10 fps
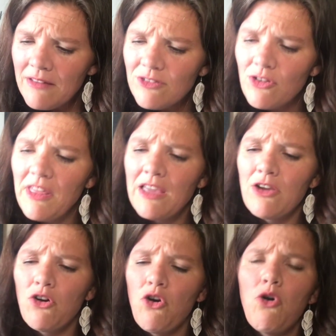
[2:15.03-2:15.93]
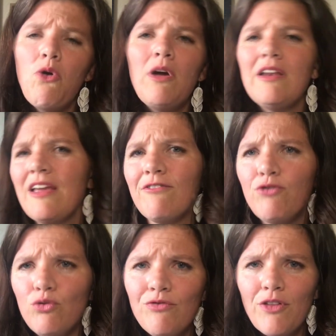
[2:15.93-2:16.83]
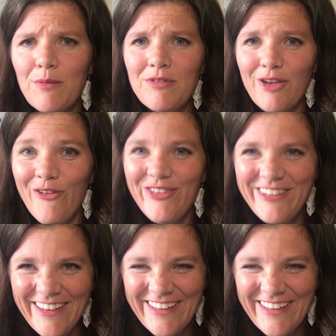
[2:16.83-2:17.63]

so they can go and get food for themselves?